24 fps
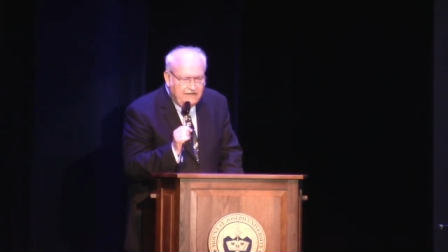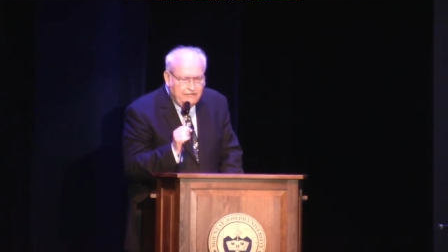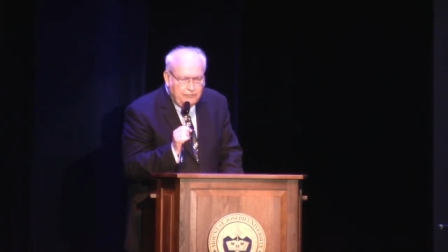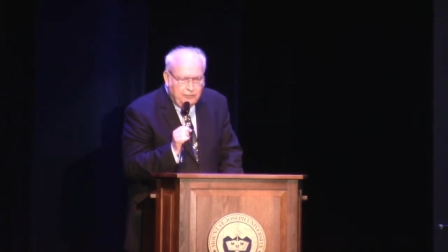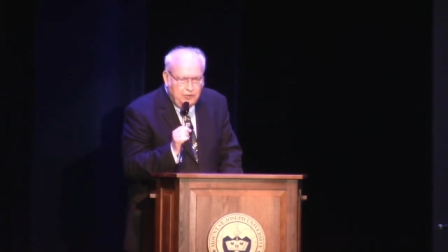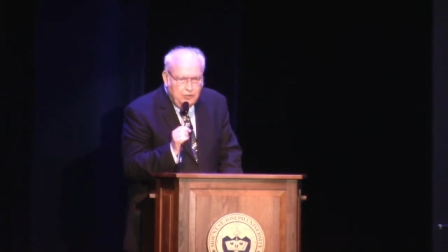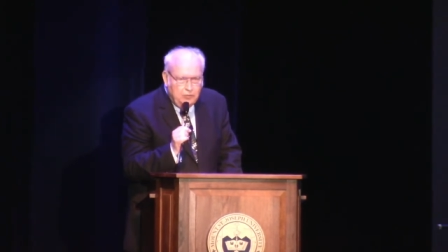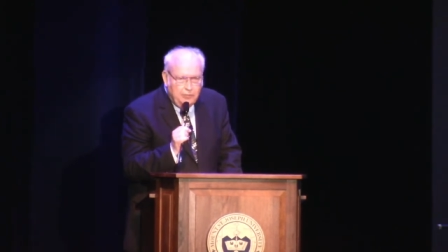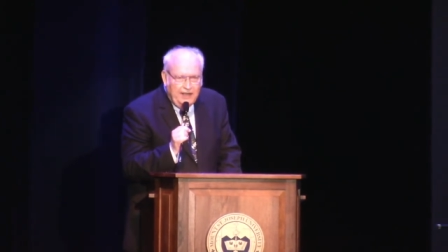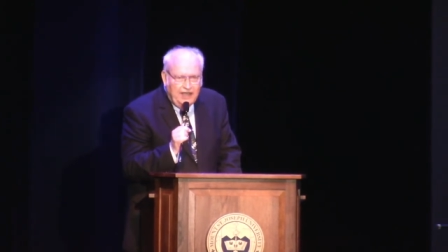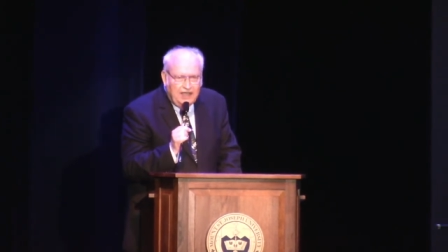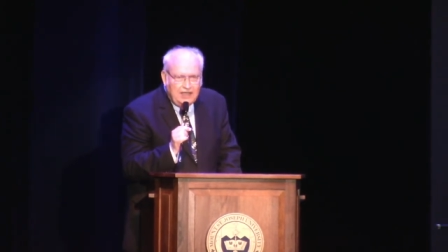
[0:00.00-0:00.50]

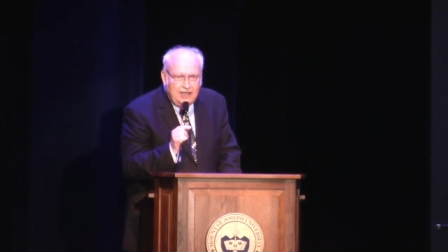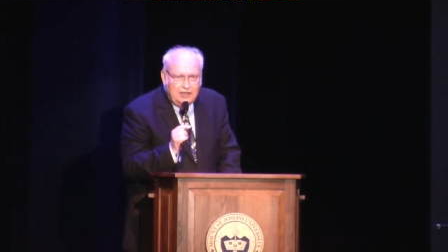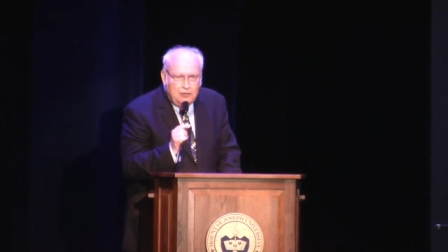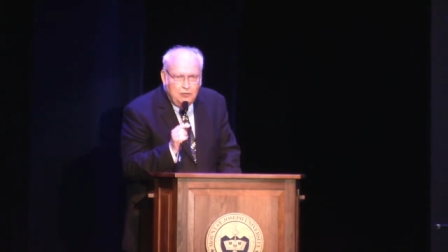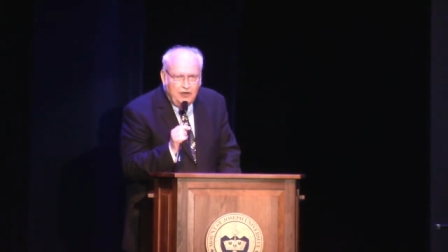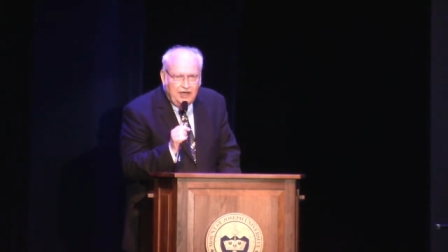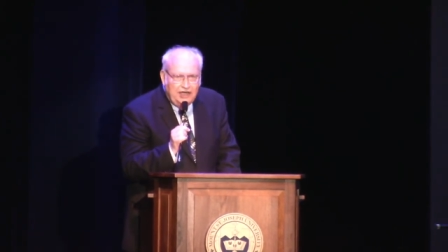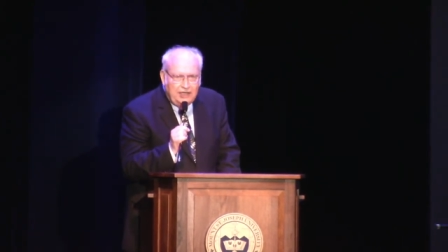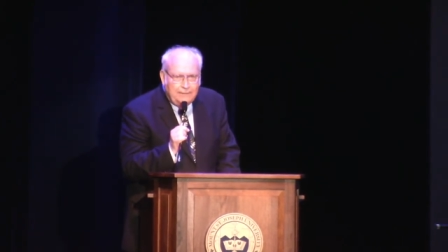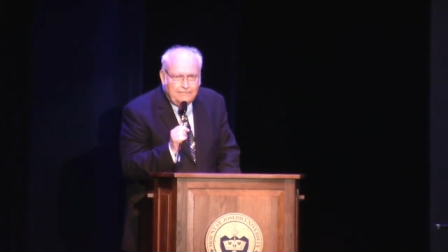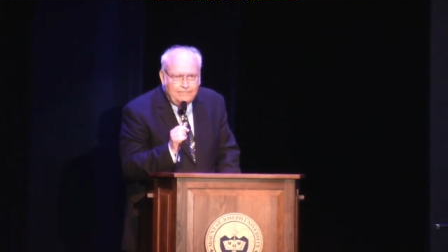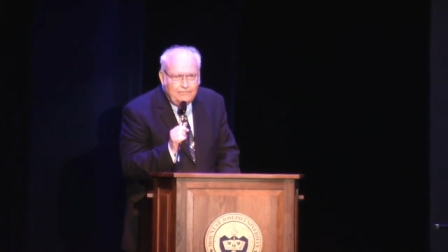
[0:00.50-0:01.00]
Dave
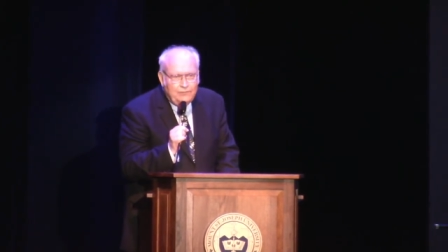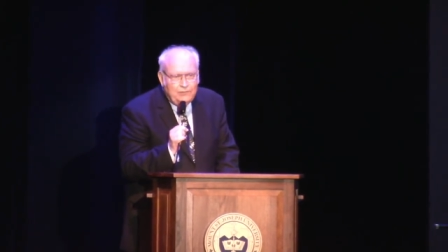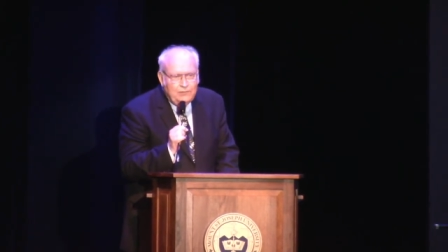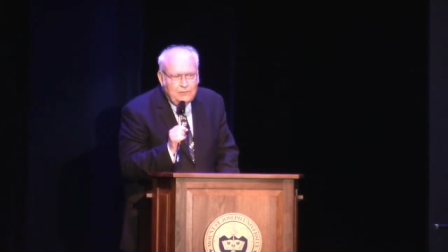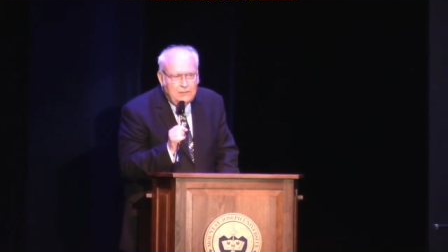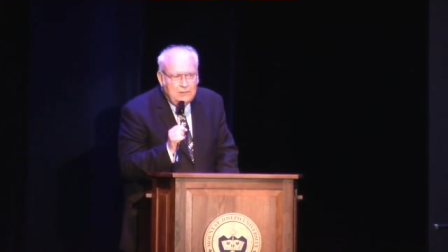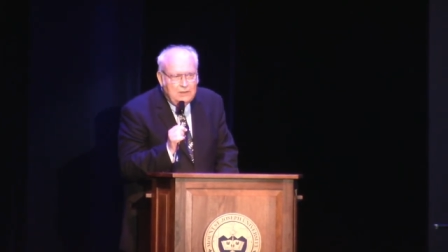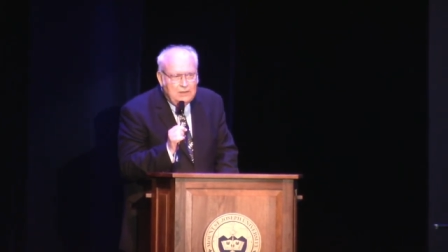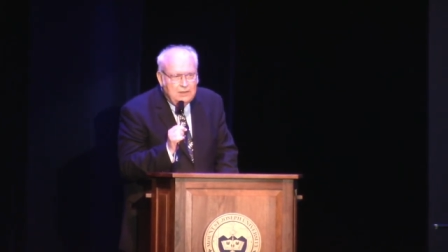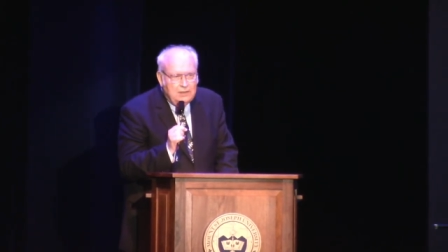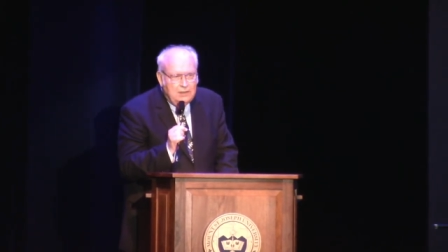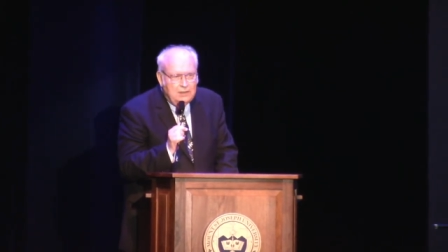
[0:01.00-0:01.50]
Brubeck had
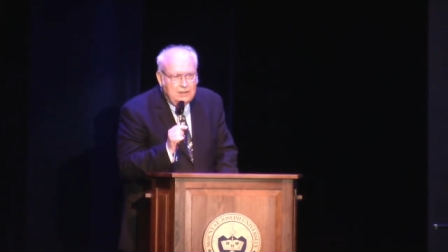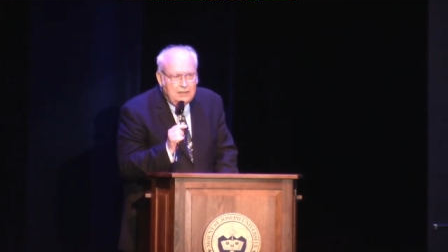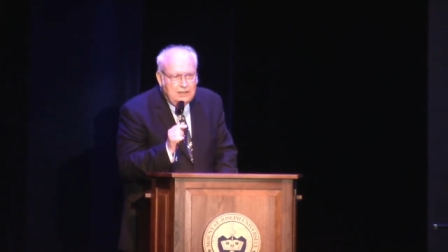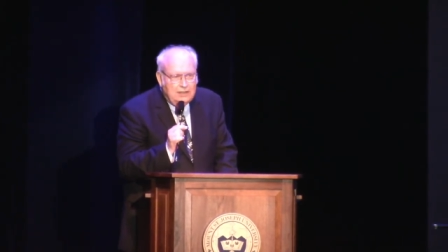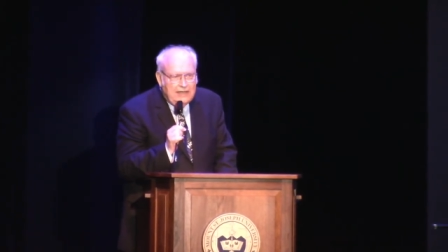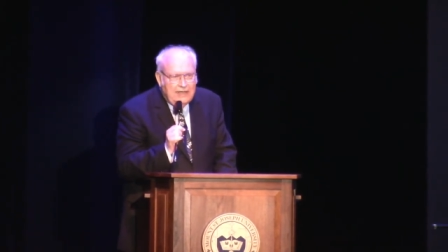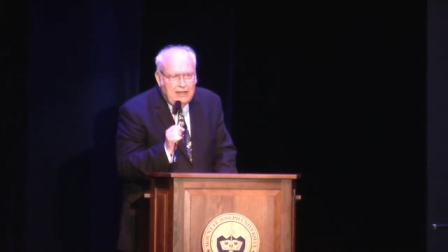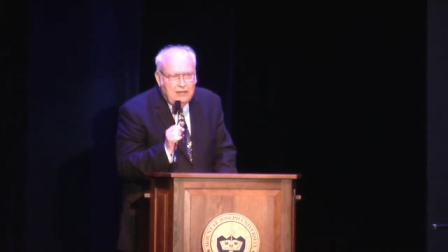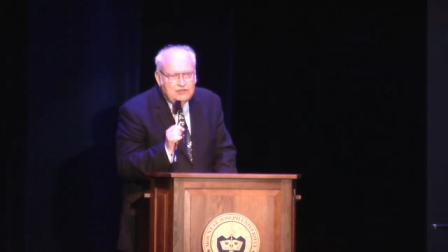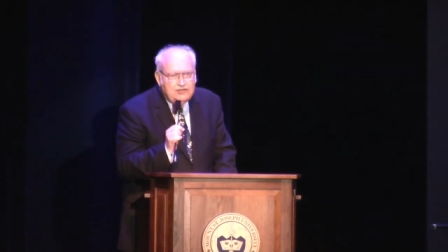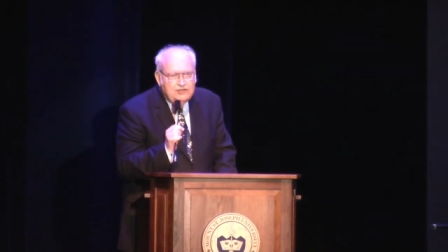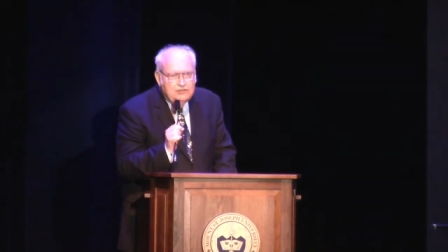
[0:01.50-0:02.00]
written.
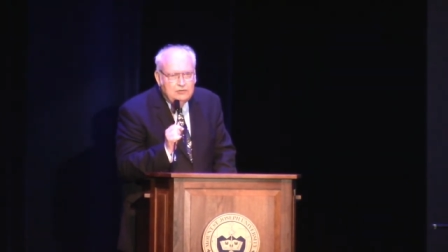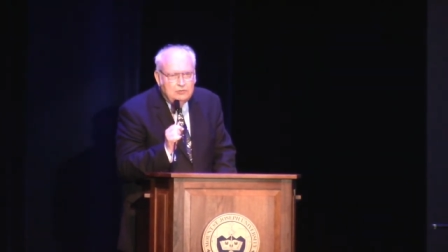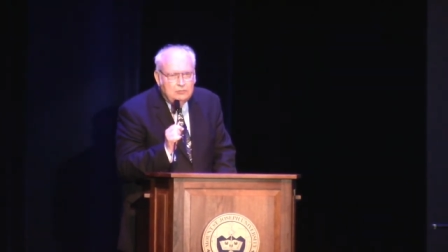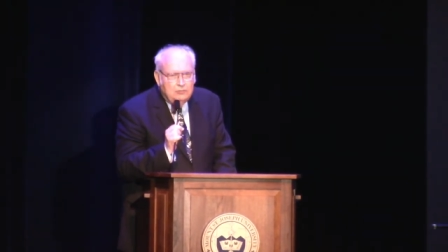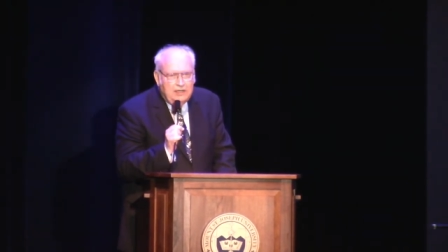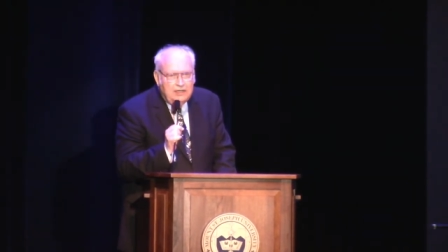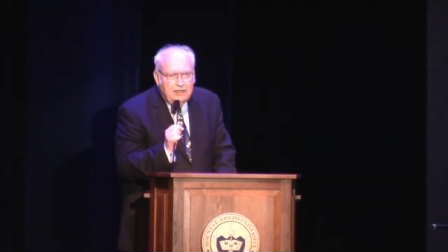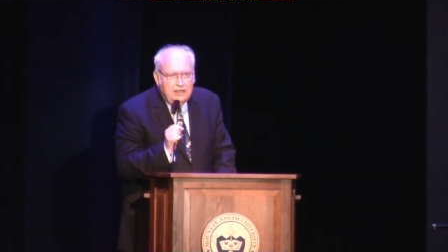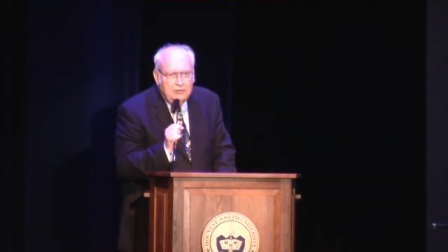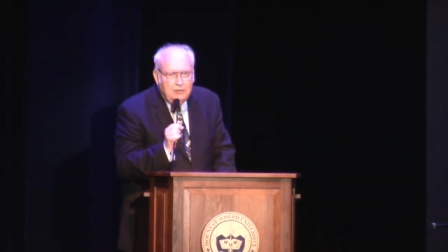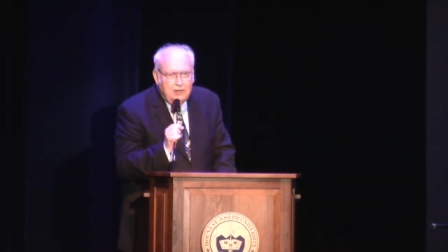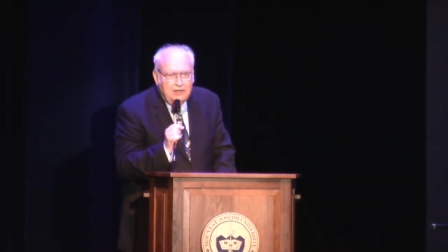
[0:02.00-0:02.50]
How
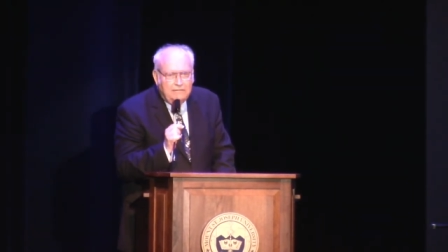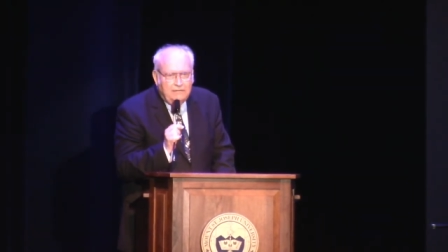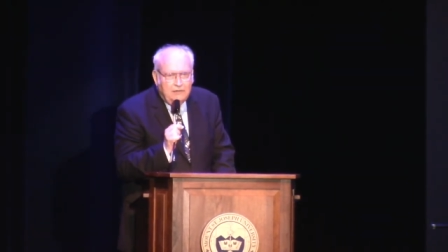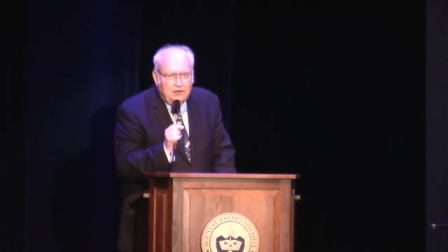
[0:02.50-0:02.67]
soon we,